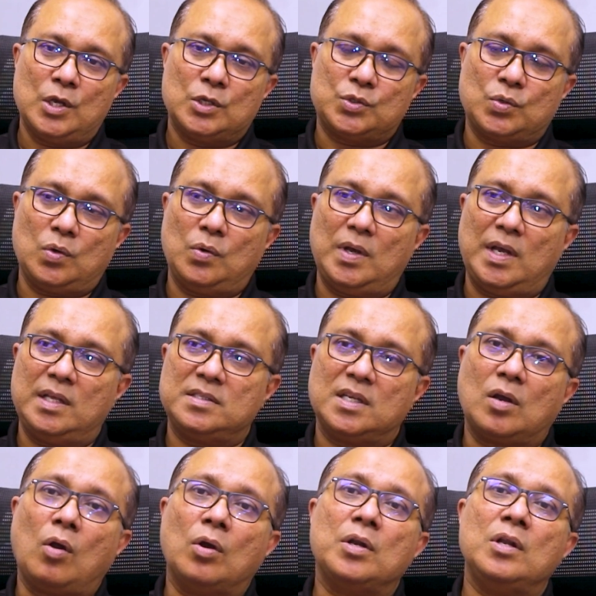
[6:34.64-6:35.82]
So it's a
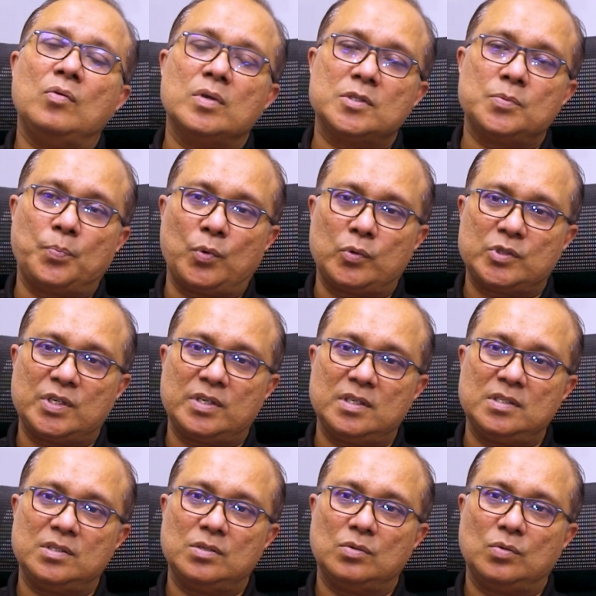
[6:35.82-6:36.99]
continuous
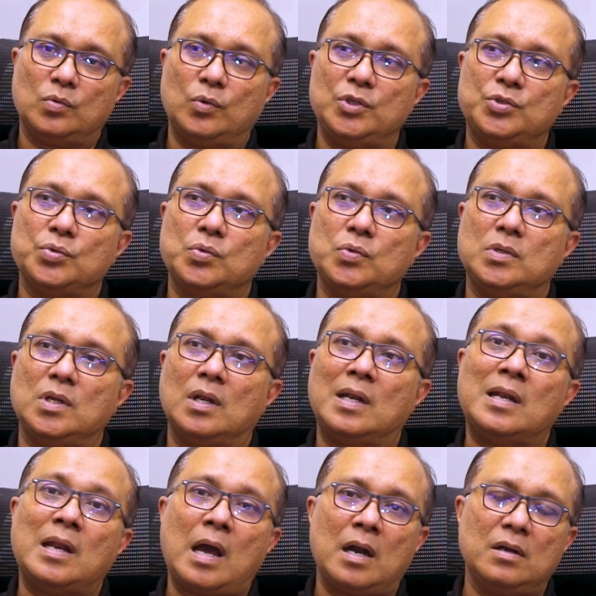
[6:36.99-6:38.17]
process. We should
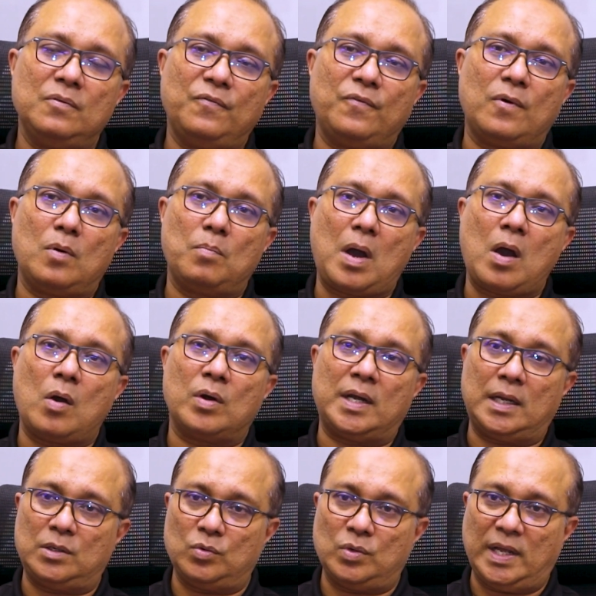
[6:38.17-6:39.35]
learn from our
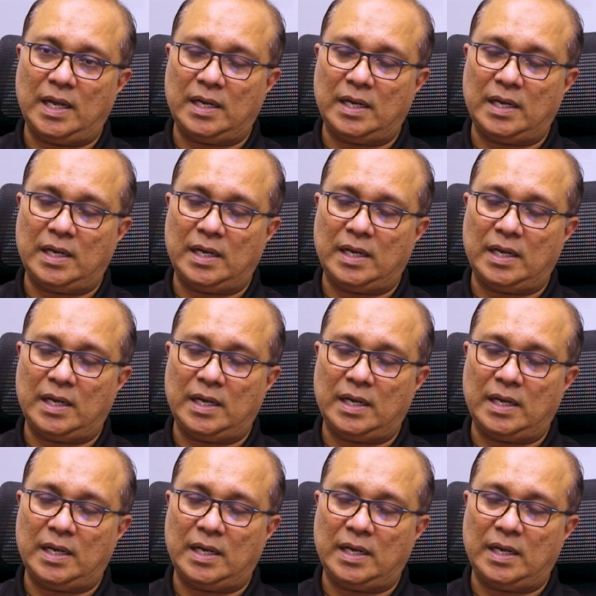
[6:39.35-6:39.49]
day-to-day